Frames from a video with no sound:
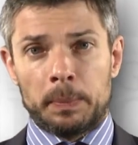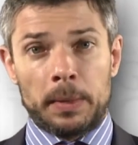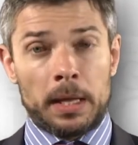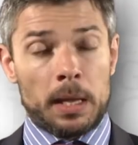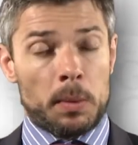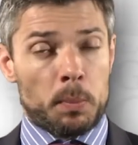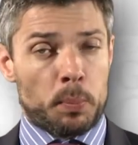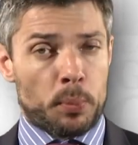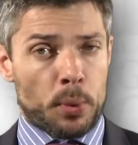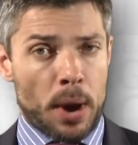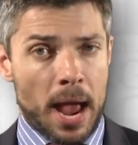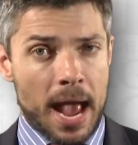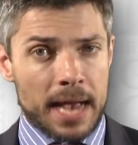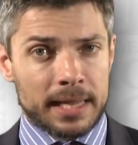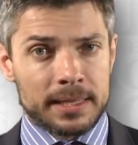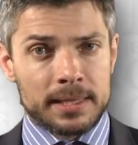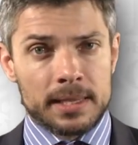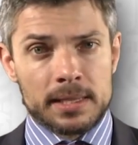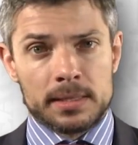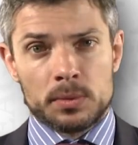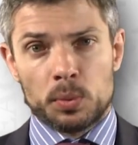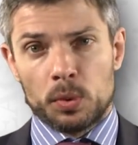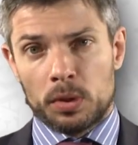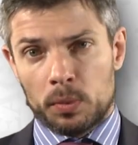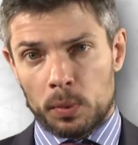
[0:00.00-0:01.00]
In
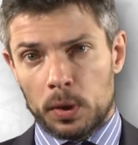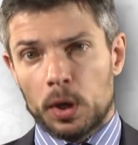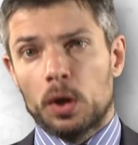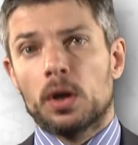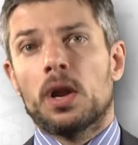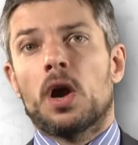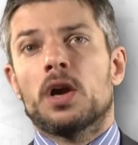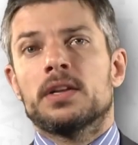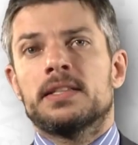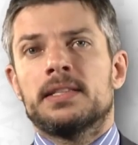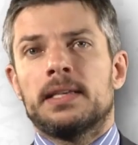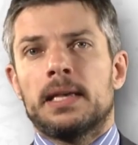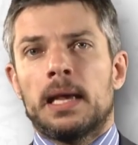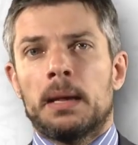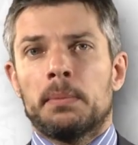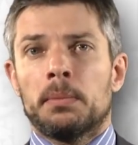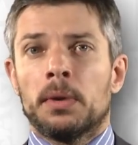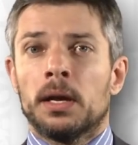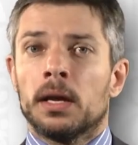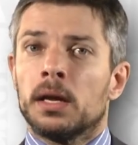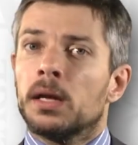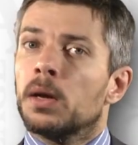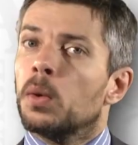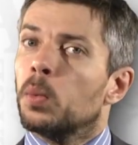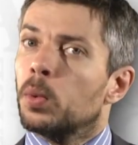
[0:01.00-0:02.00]
practice, with real RTM,
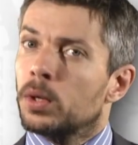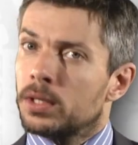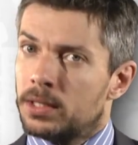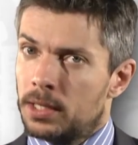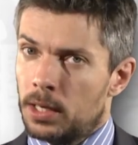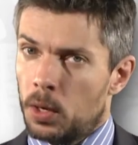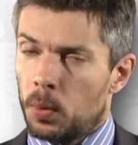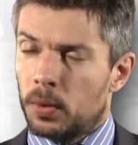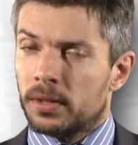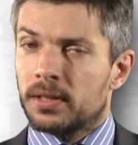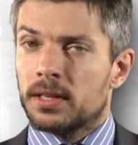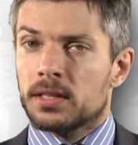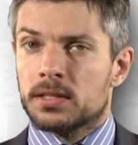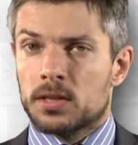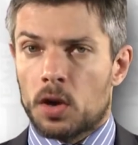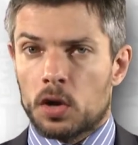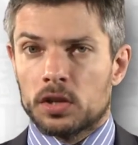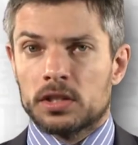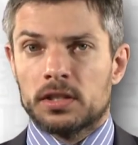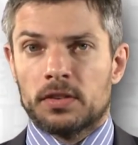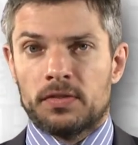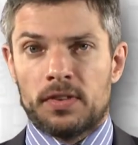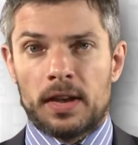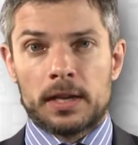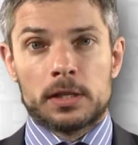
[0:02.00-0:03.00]
we deal with these
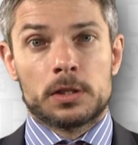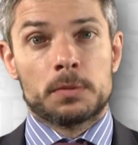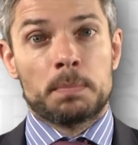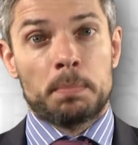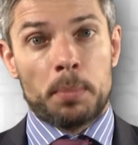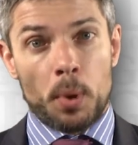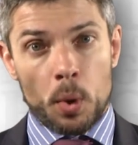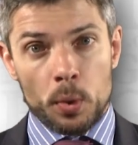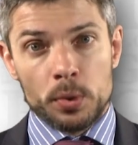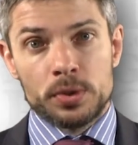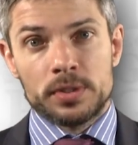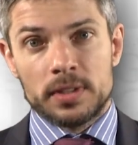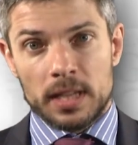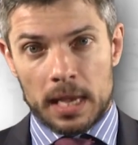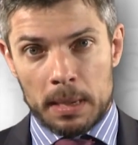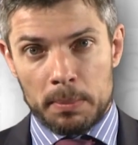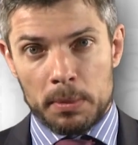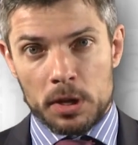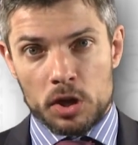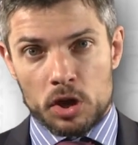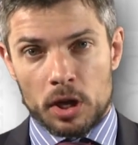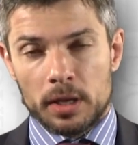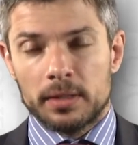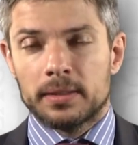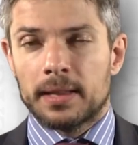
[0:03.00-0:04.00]
artifacts
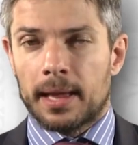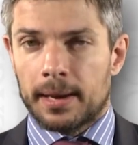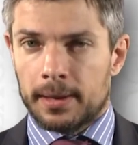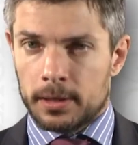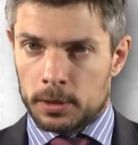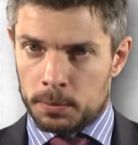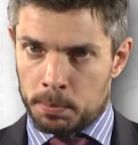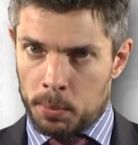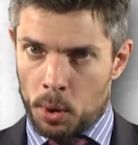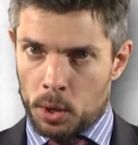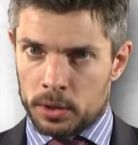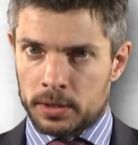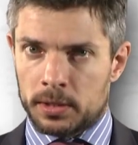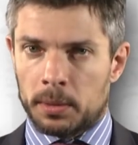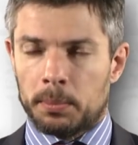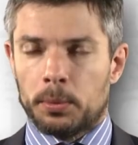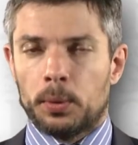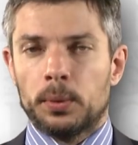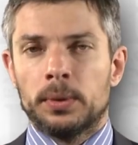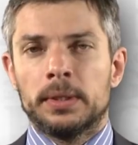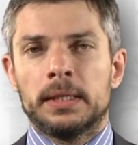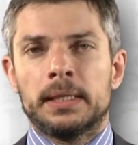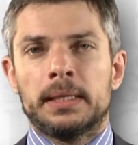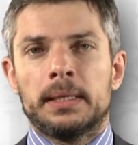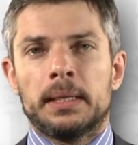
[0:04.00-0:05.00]
post-imaging, that is
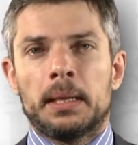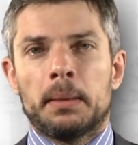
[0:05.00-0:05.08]
possible,